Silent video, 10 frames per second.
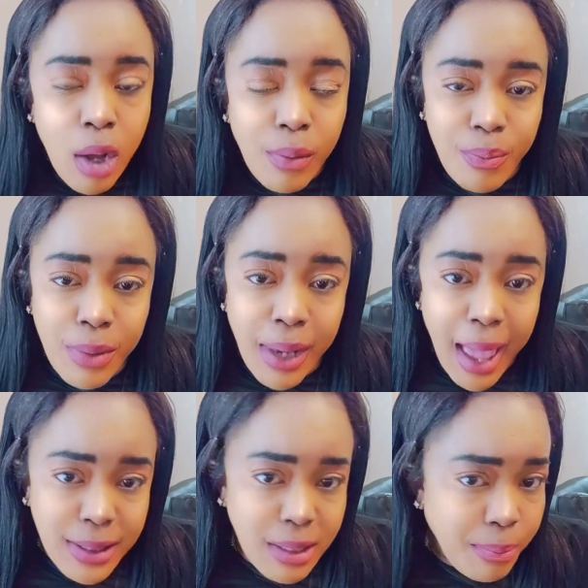
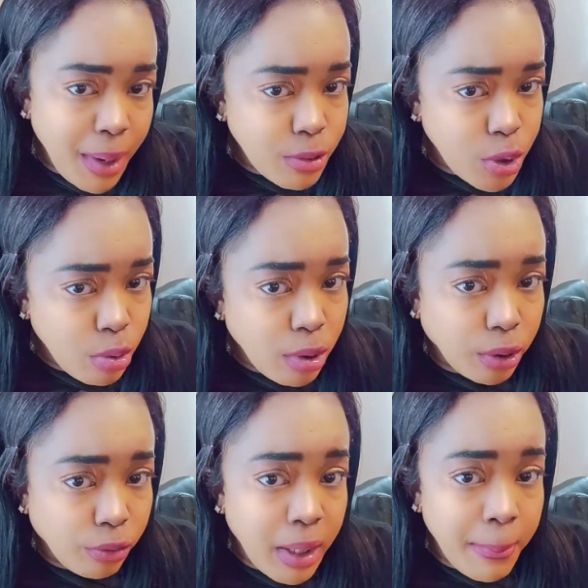last about 2 to
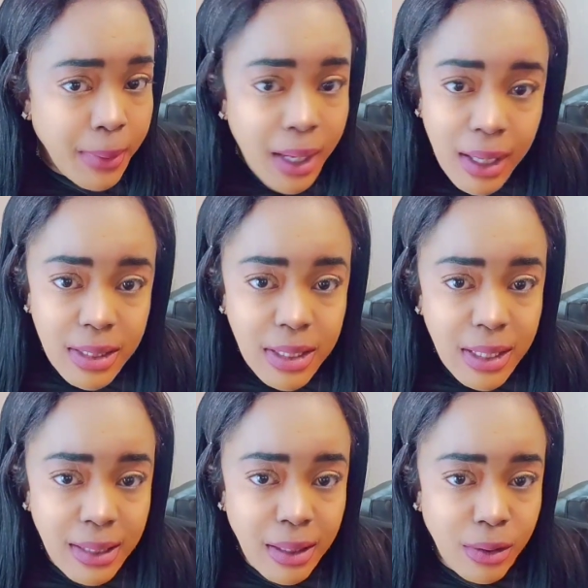3 months,
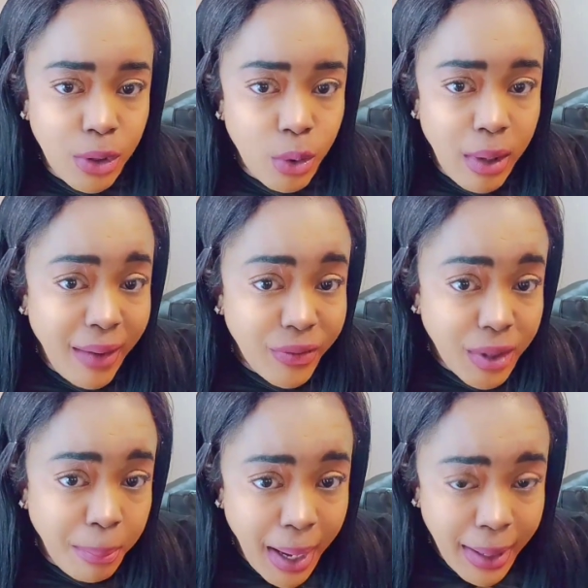and then you will have to
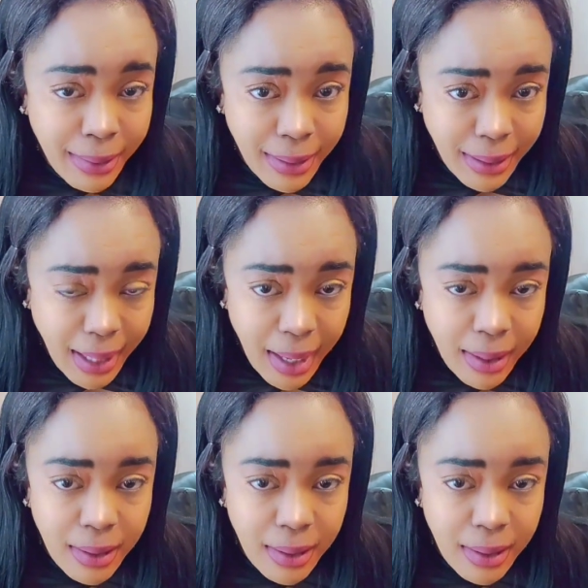bind again.